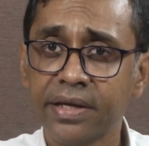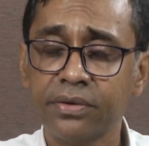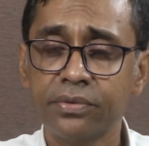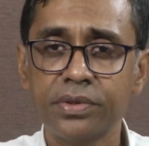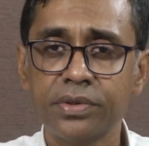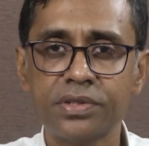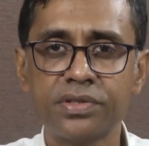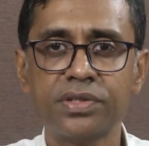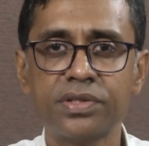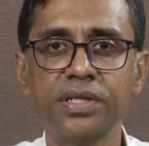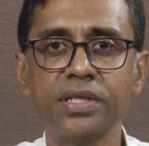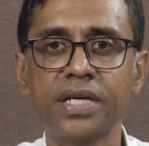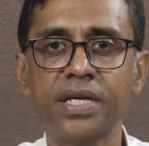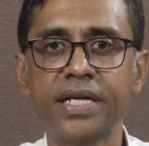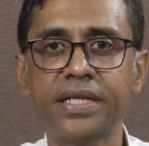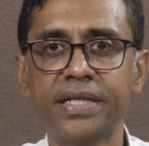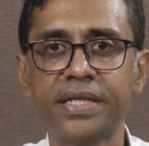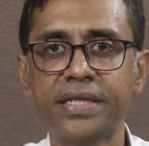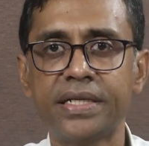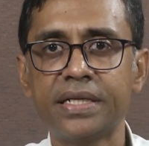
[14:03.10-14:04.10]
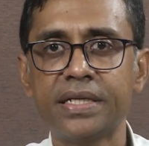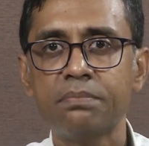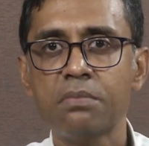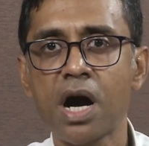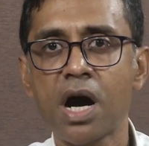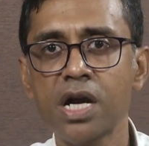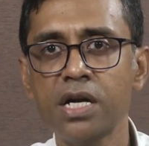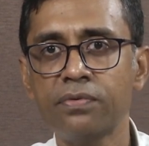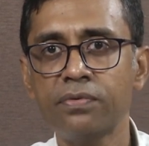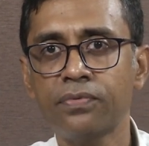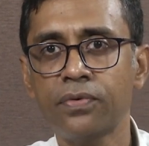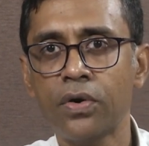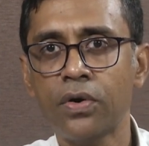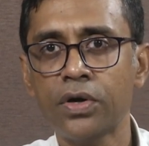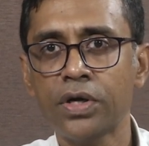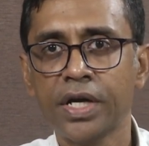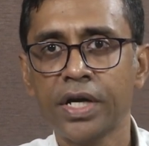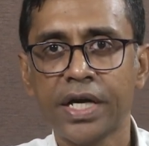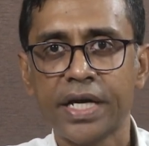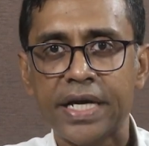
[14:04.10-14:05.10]
you will see that the demand
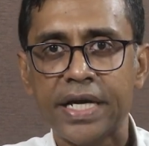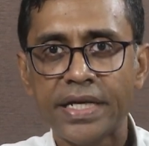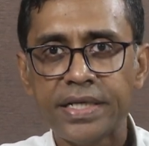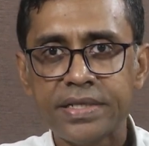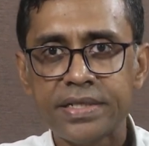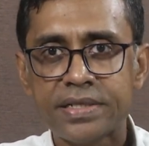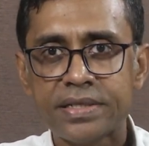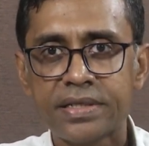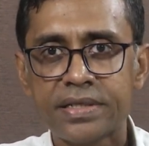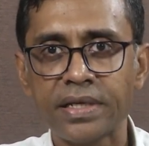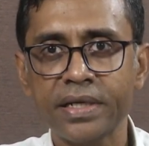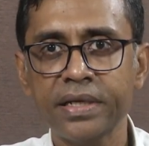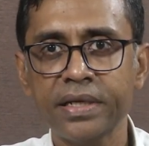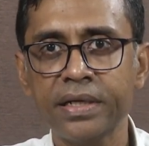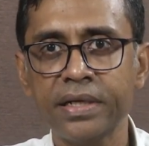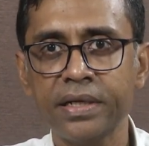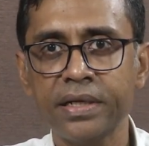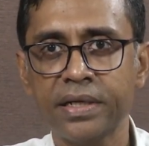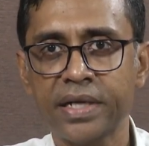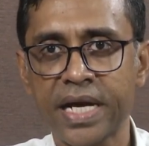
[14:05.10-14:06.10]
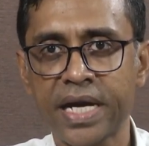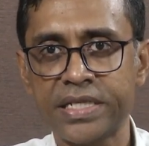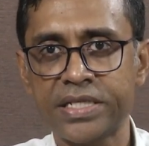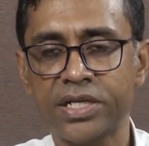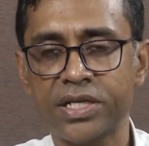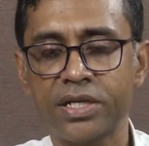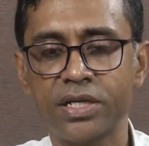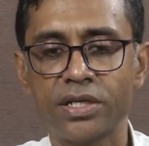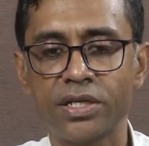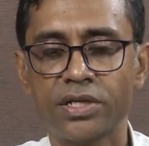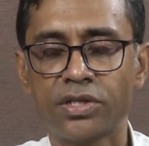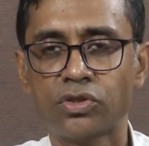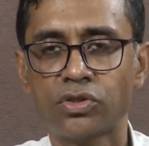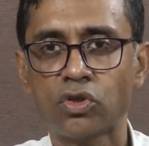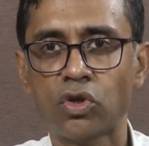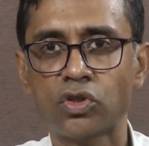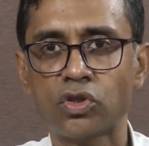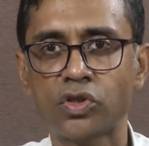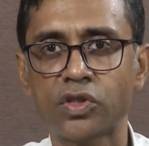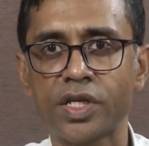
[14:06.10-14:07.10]
for any single natural
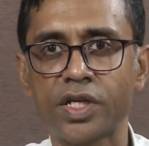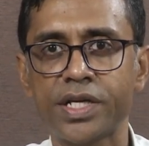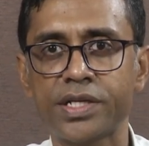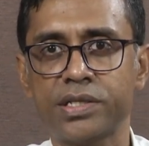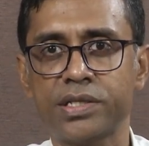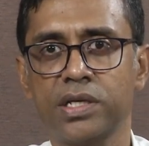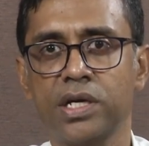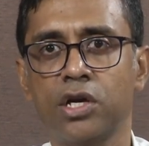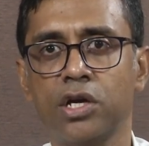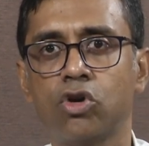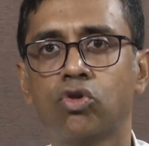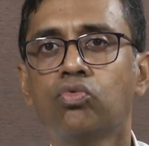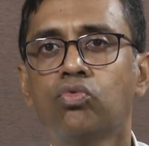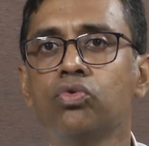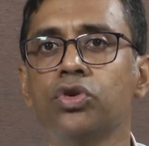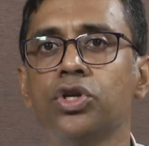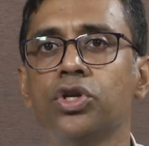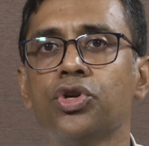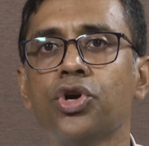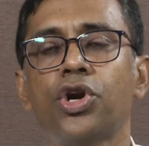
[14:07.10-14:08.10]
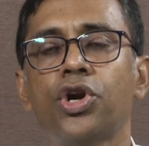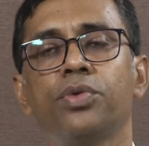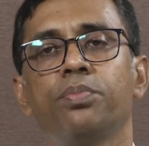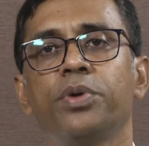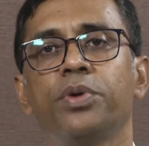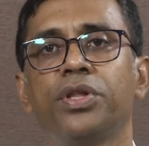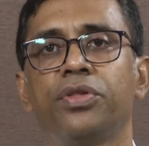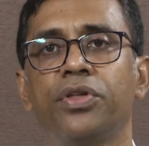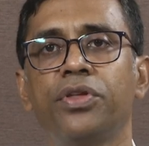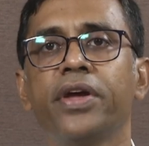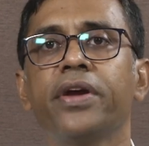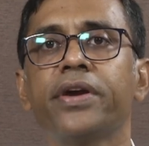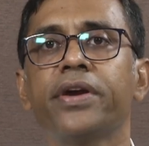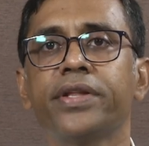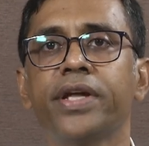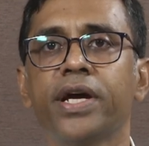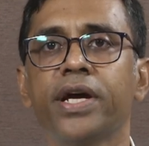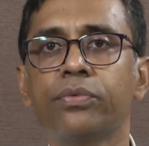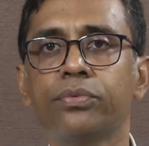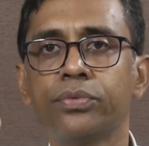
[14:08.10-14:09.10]
resources will not be there.
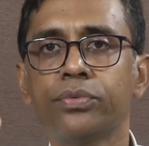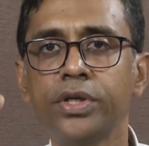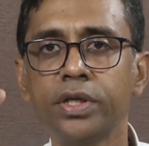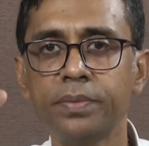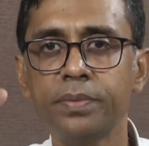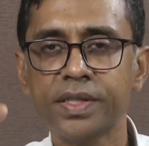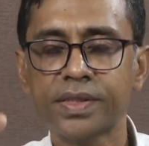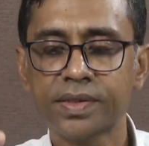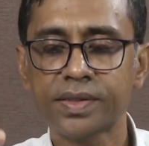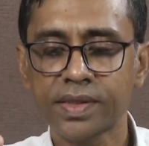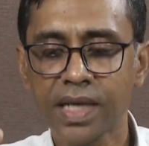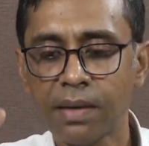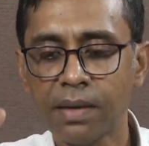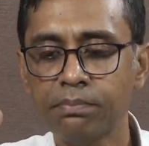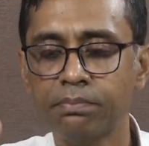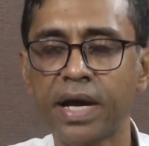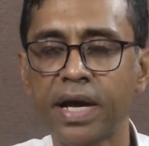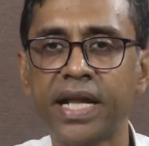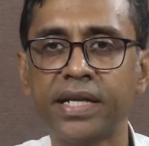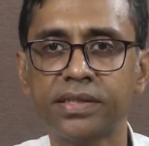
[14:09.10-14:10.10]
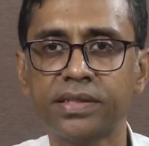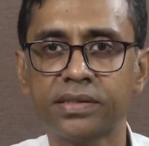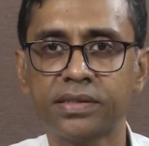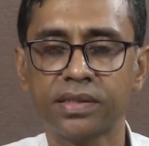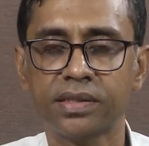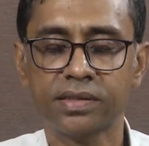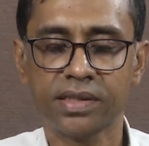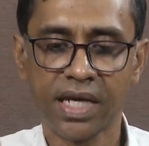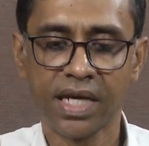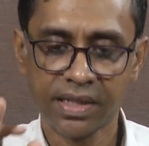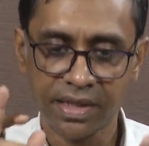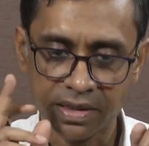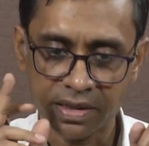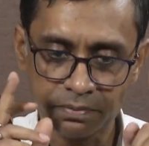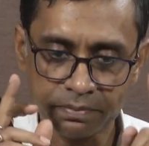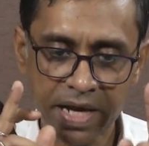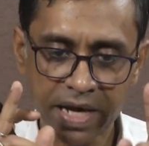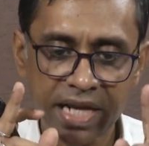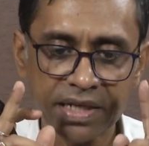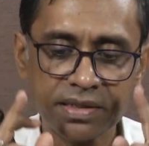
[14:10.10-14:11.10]
There will be some balances and
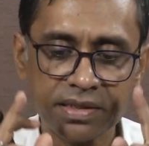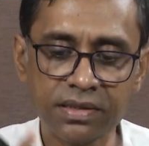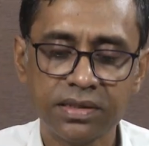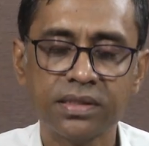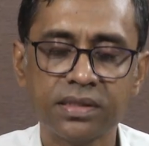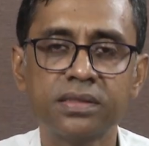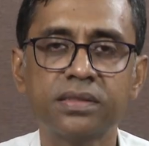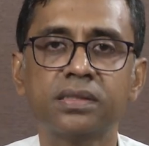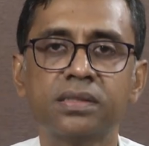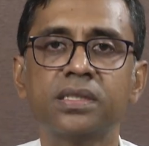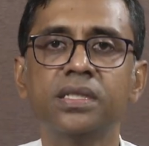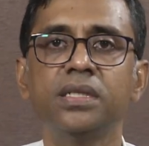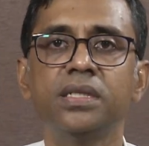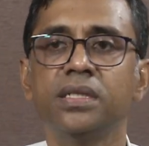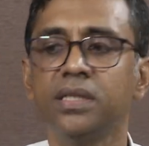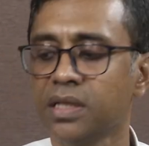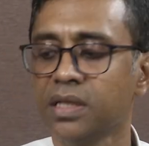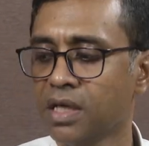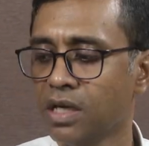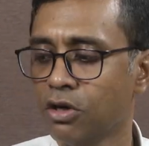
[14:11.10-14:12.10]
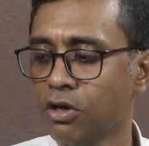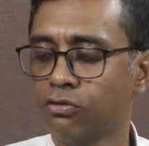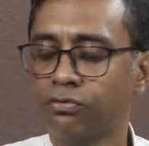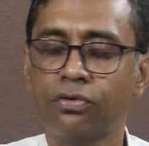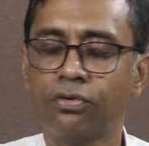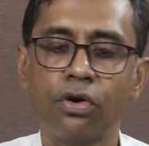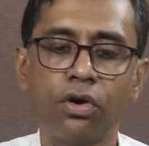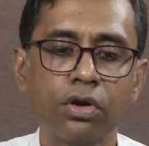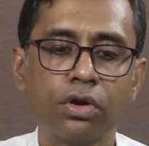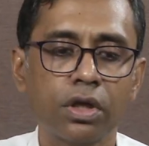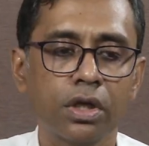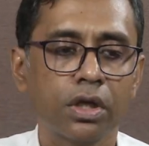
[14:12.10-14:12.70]
that balance is key for